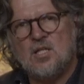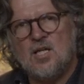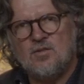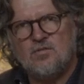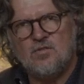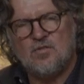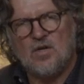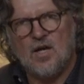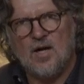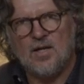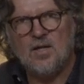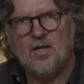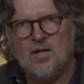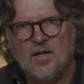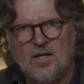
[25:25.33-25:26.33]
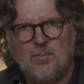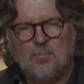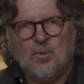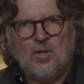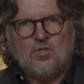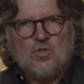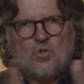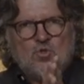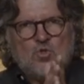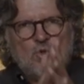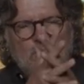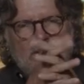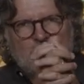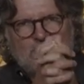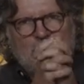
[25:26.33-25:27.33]
the love of God. And He brings those
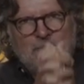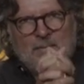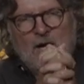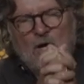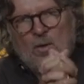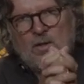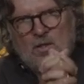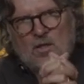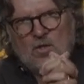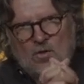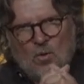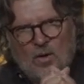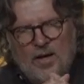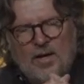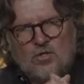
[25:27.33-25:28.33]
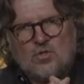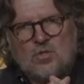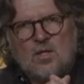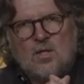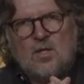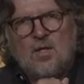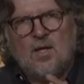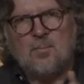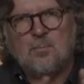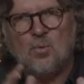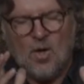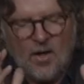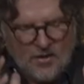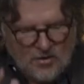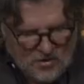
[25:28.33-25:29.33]
two things. They're married in Christ and
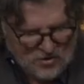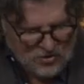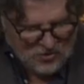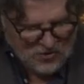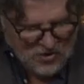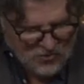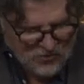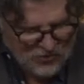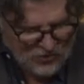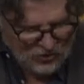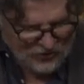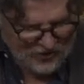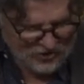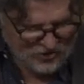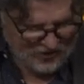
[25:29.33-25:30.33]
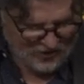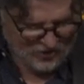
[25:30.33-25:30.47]
brought to fullness